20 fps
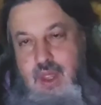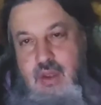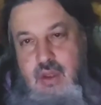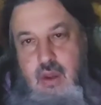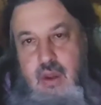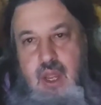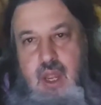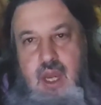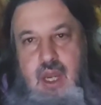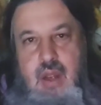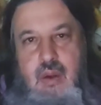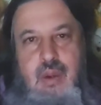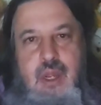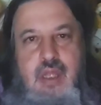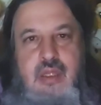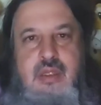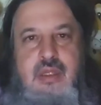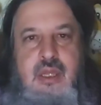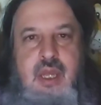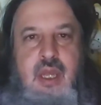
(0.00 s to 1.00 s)
So,
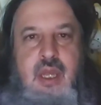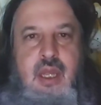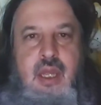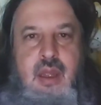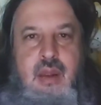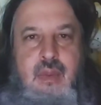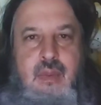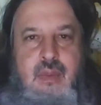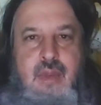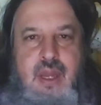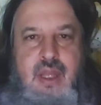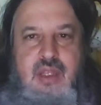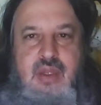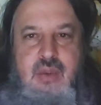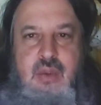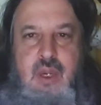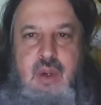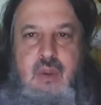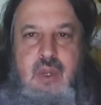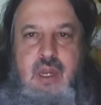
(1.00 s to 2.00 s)
anyways, uh,
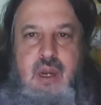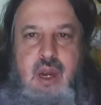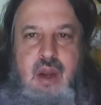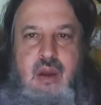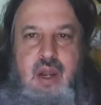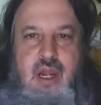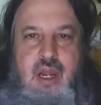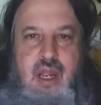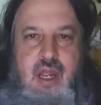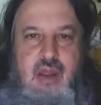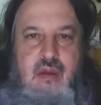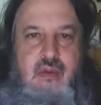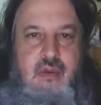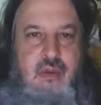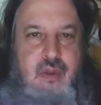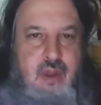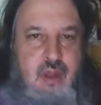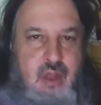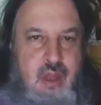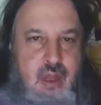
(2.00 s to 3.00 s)
that's where we are right
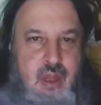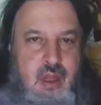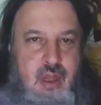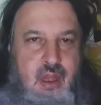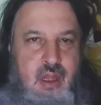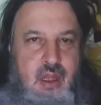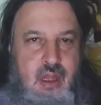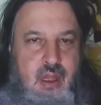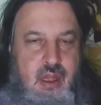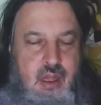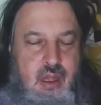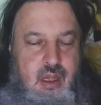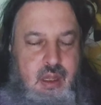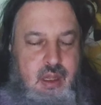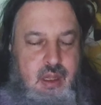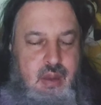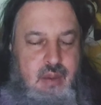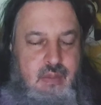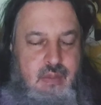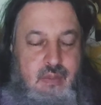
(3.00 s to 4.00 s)
now.
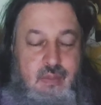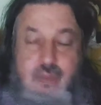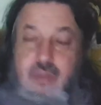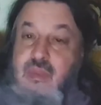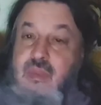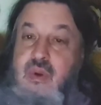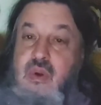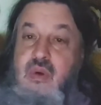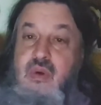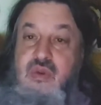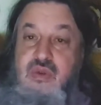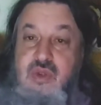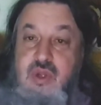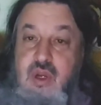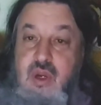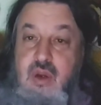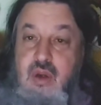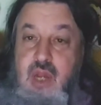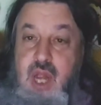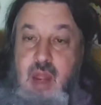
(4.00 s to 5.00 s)
Uh, those
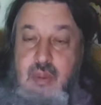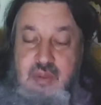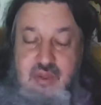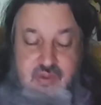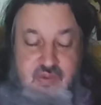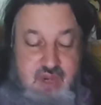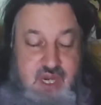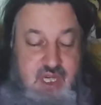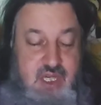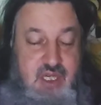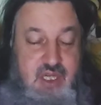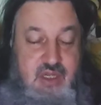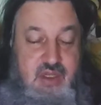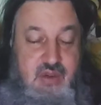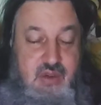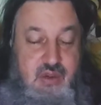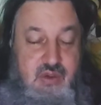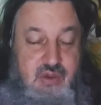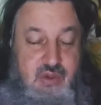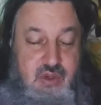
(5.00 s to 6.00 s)
are
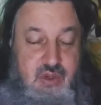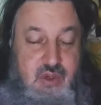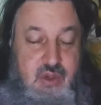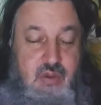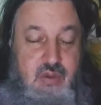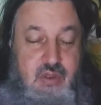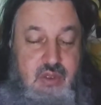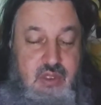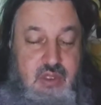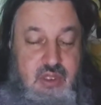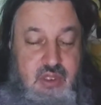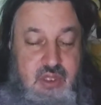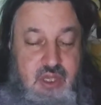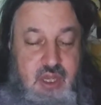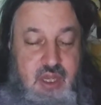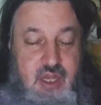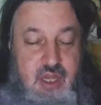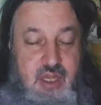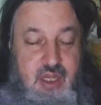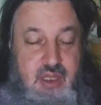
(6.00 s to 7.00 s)
observations, those are notes,
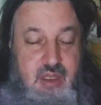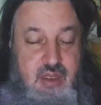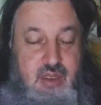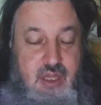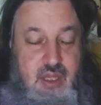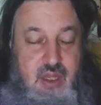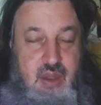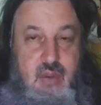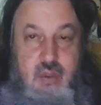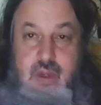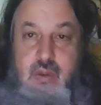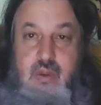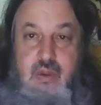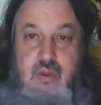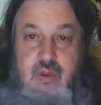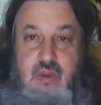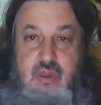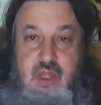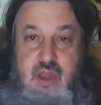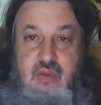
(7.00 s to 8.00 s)
and uh, we
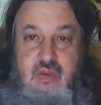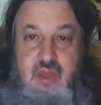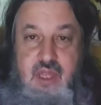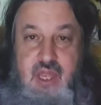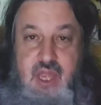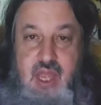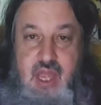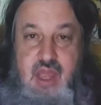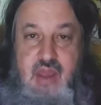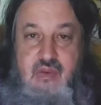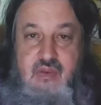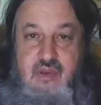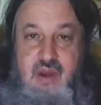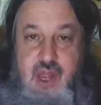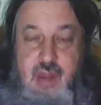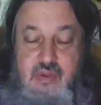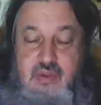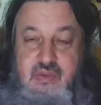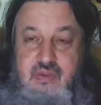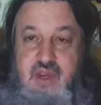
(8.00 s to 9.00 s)
will definitely have
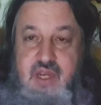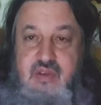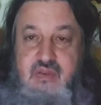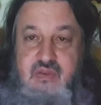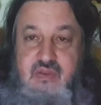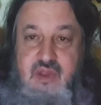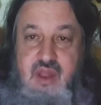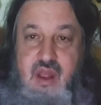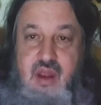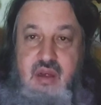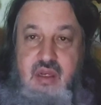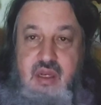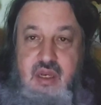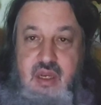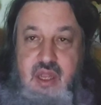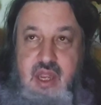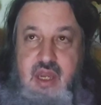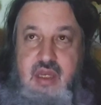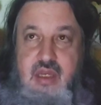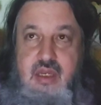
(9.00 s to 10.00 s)
an observation vlog
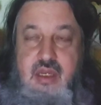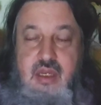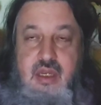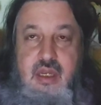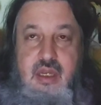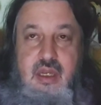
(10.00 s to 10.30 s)
tonight.